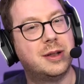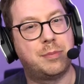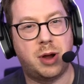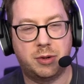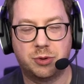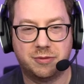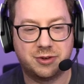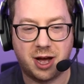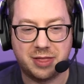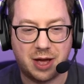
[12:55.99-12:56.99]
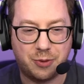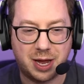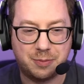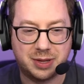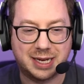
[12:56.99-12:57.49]
it probably wouldn't have gone that
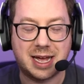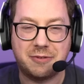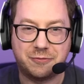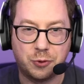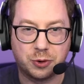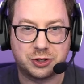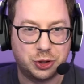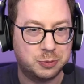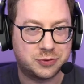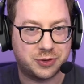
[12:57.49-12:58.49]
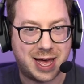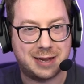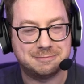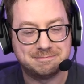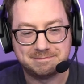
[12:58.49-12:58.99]
way, but I got four cubes for that.